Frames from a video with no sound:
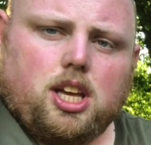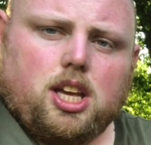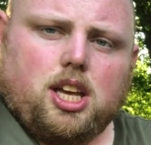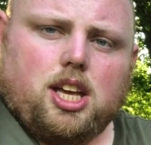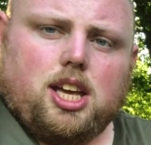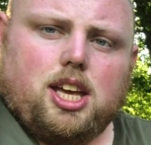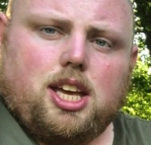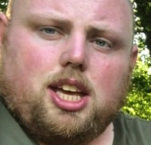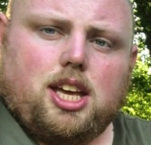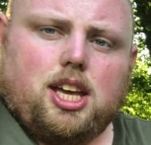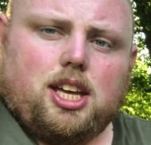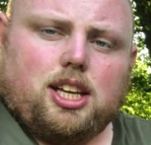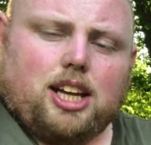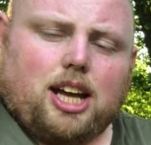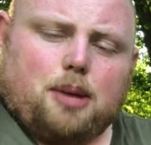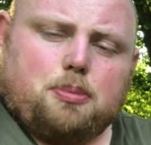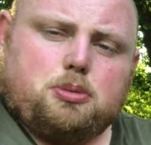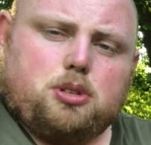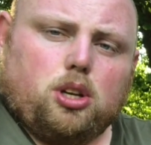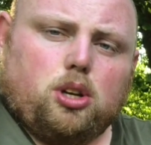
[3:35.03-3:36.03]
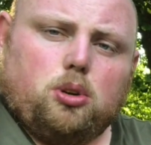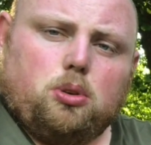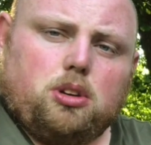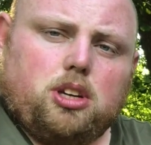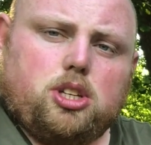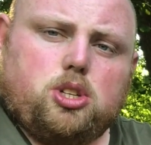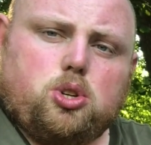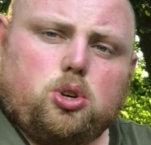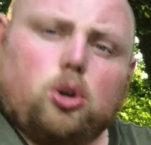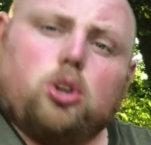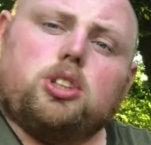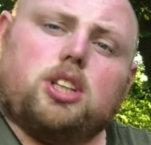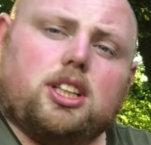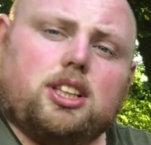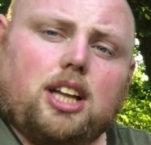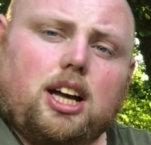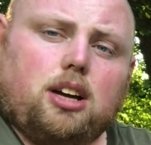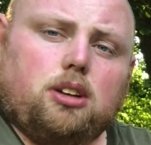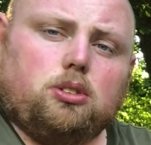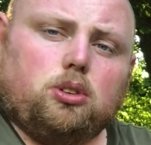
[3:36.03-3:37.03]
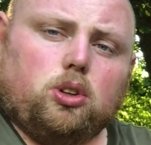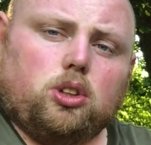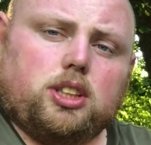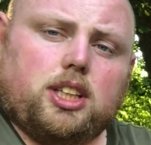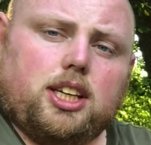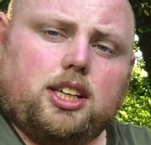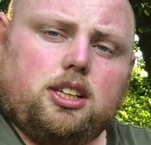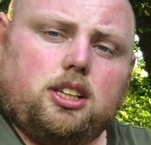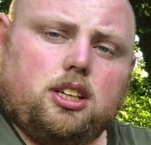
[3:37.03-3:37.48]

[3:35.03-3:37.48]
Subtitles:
it absolutely chucked it down all day.